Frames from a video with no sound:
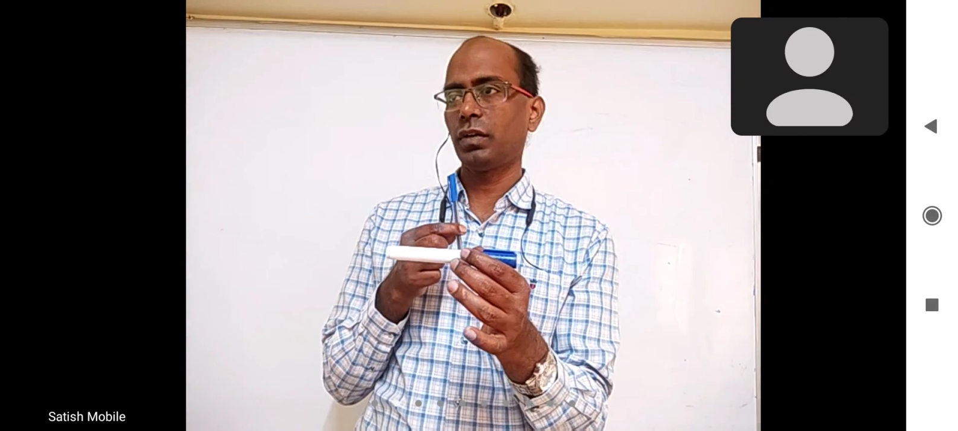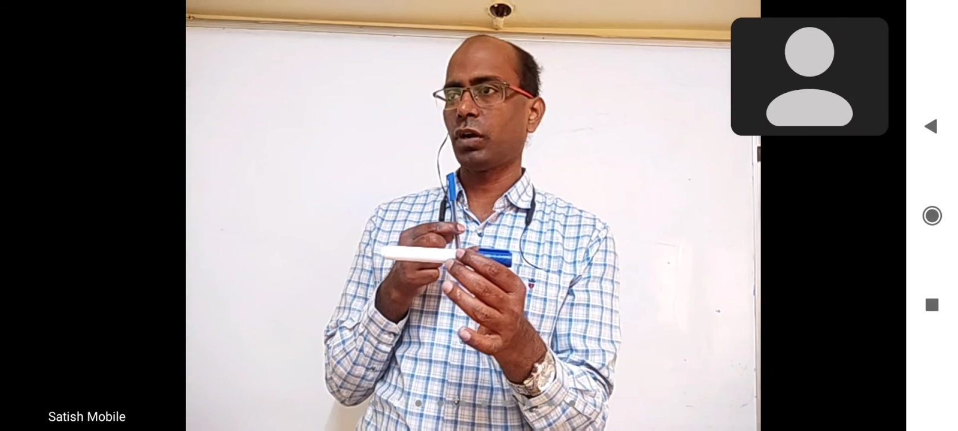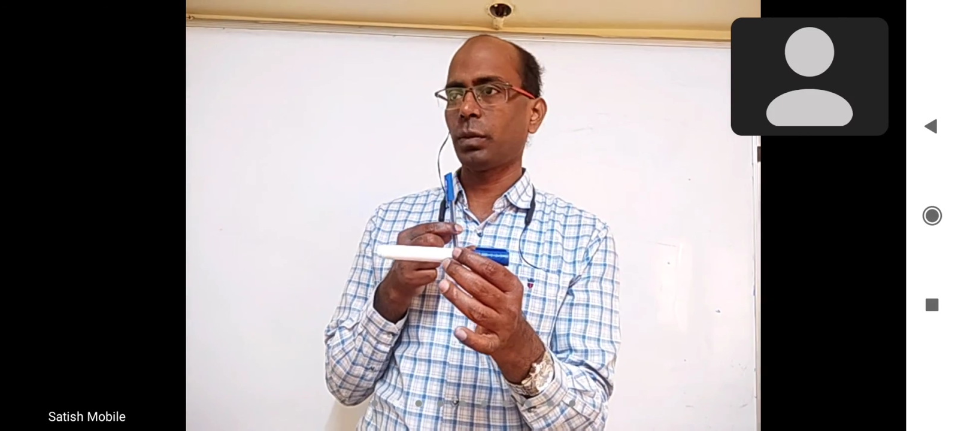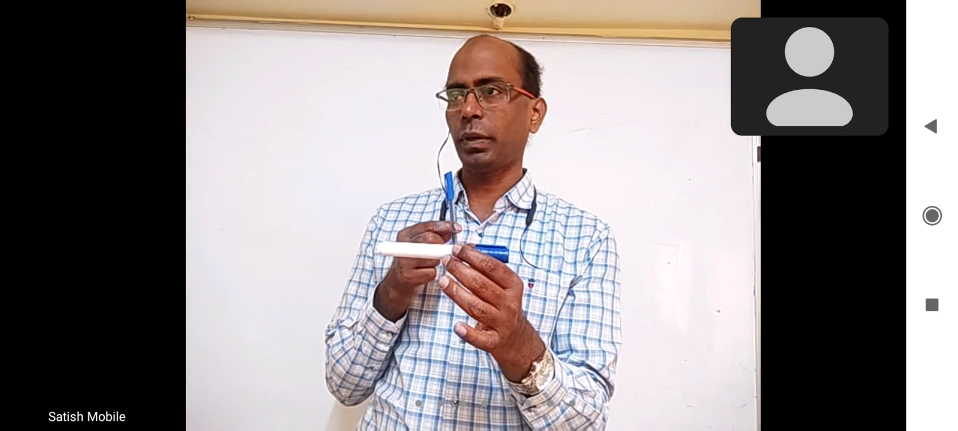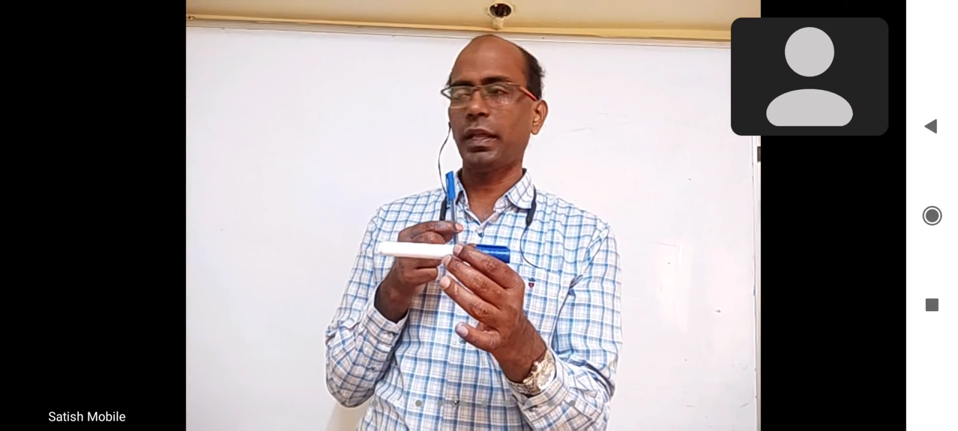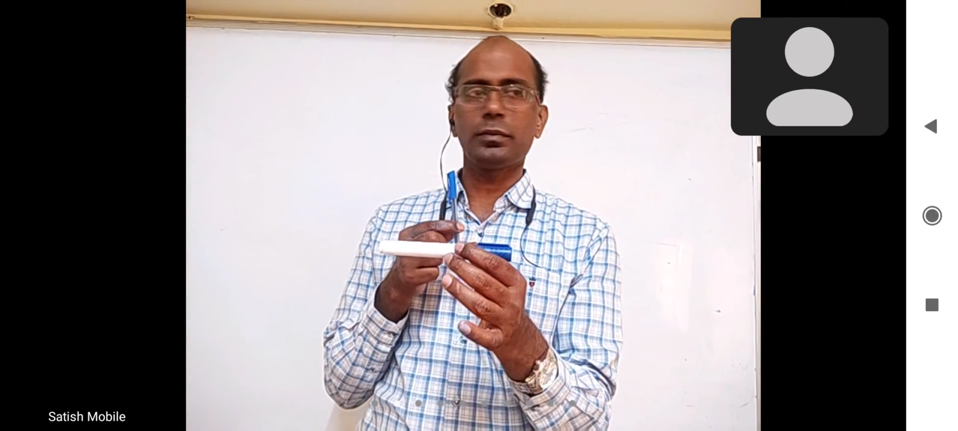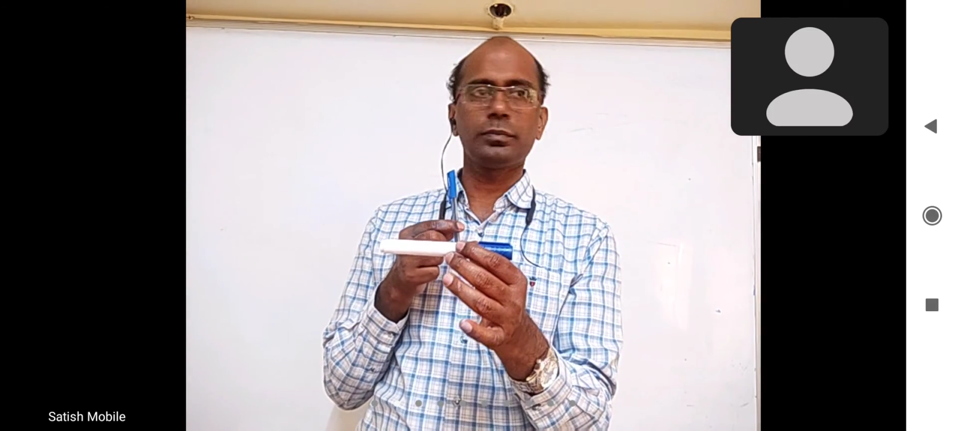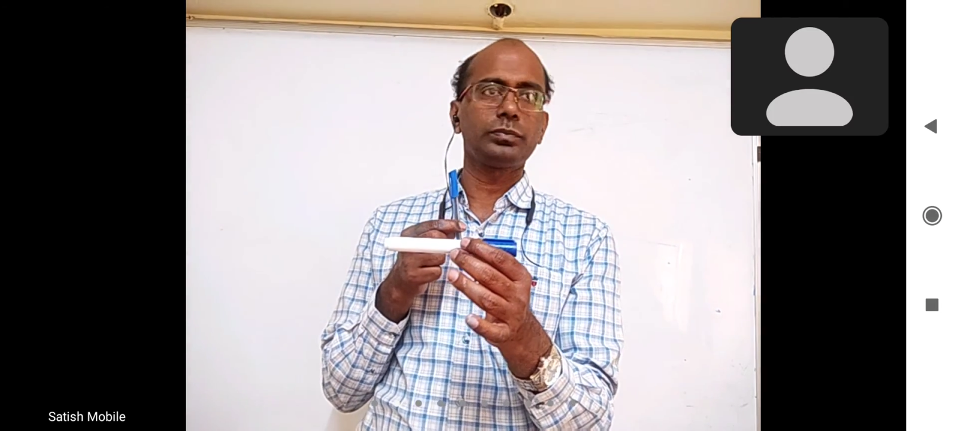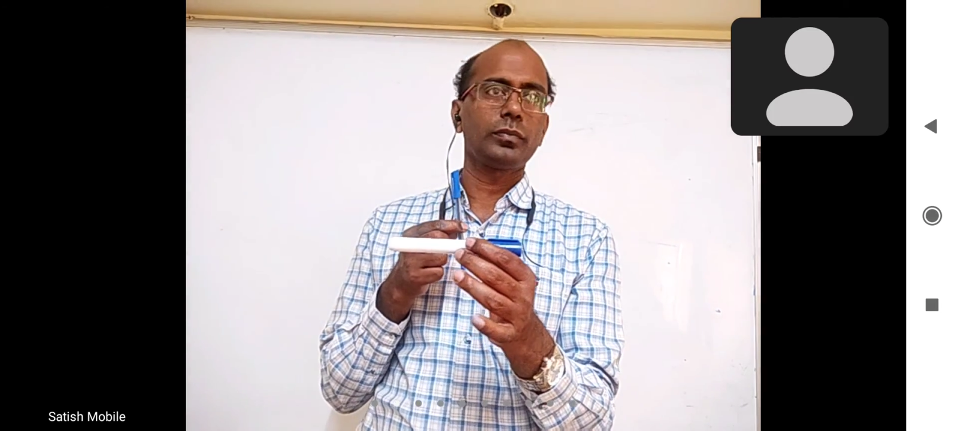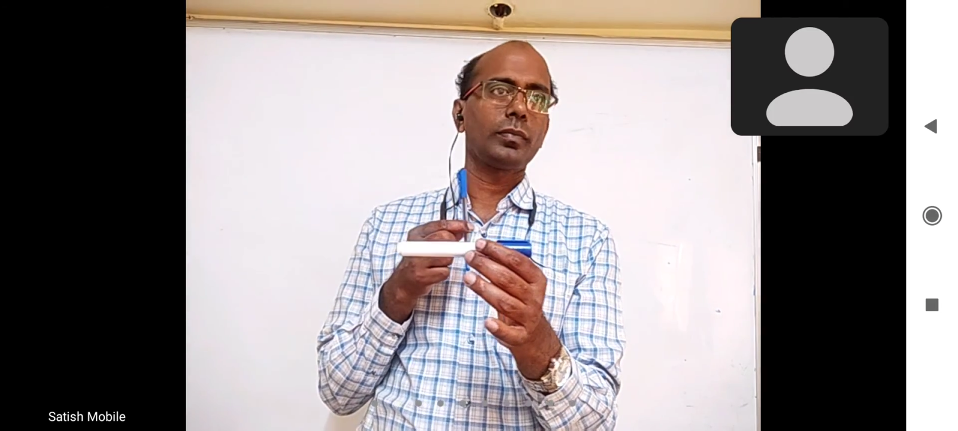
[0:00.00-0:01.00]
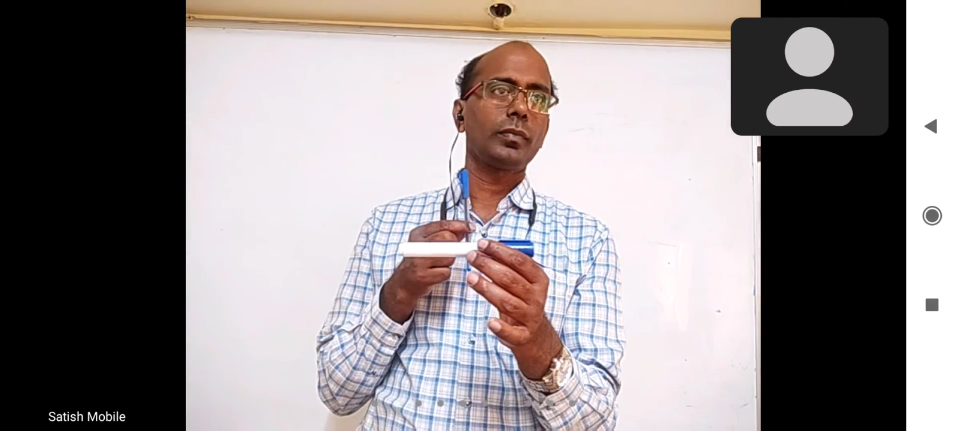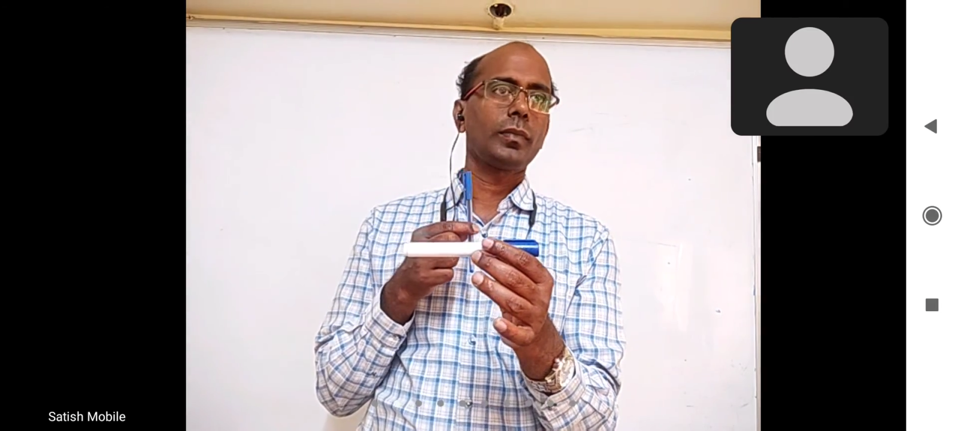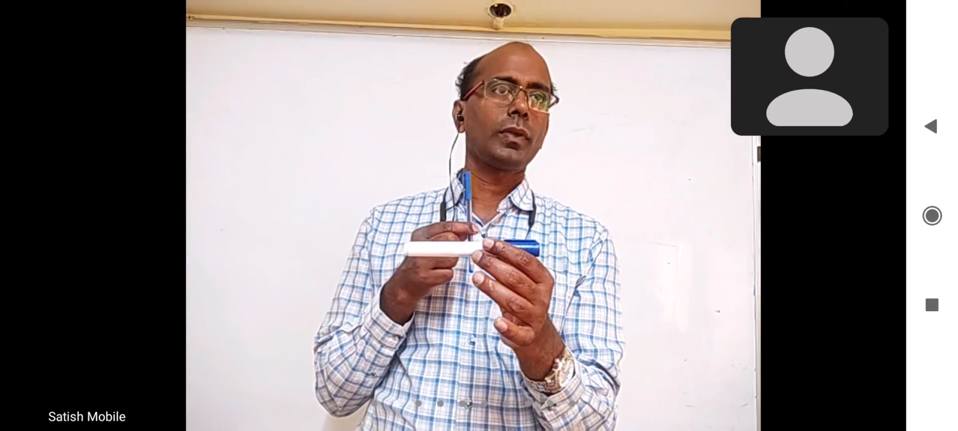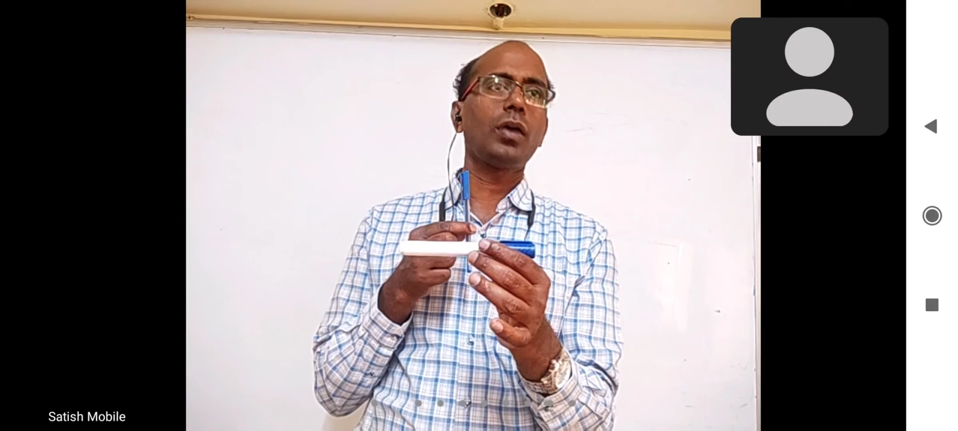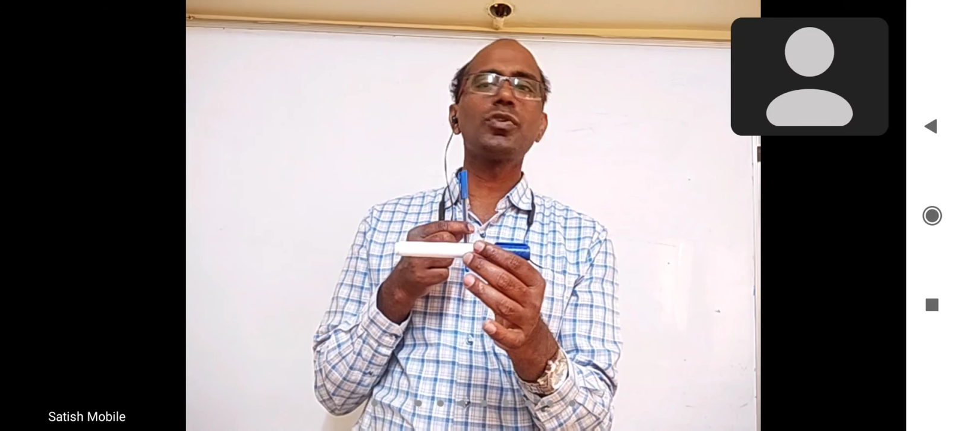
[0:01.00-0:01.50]
plane. How
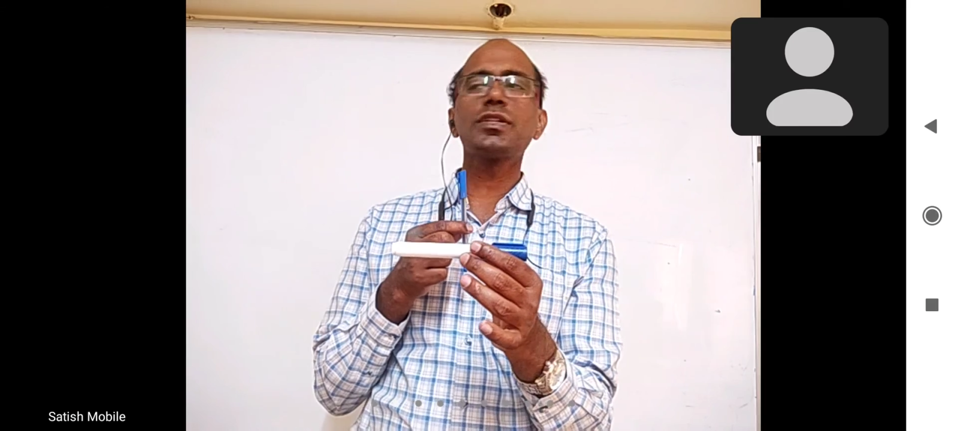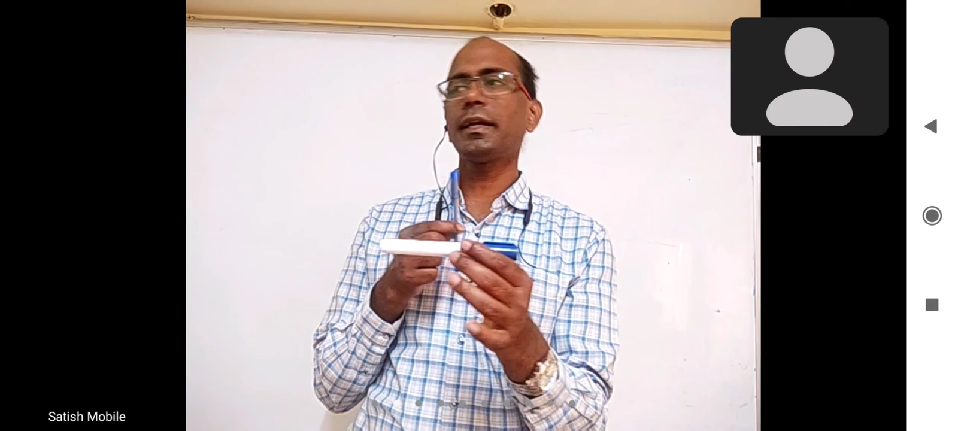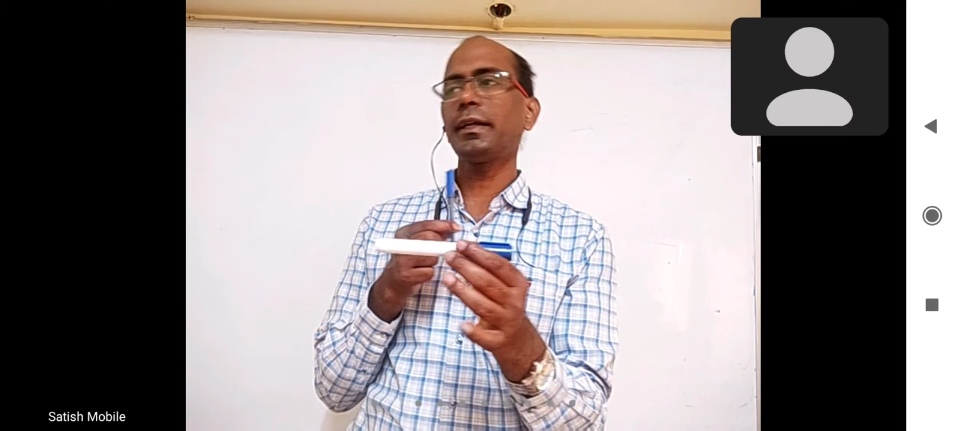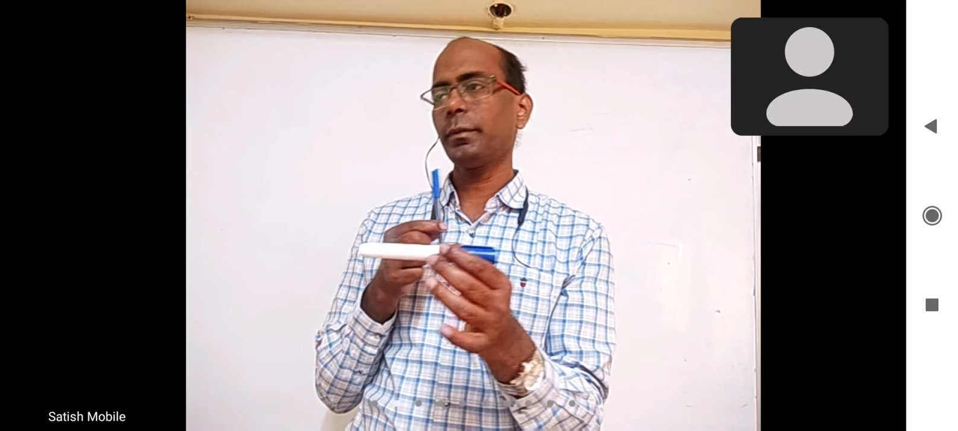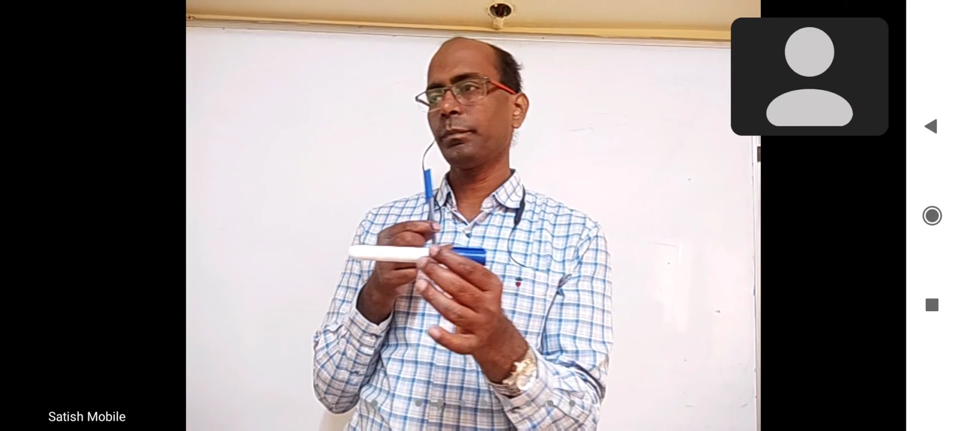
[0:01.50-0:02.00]
is that?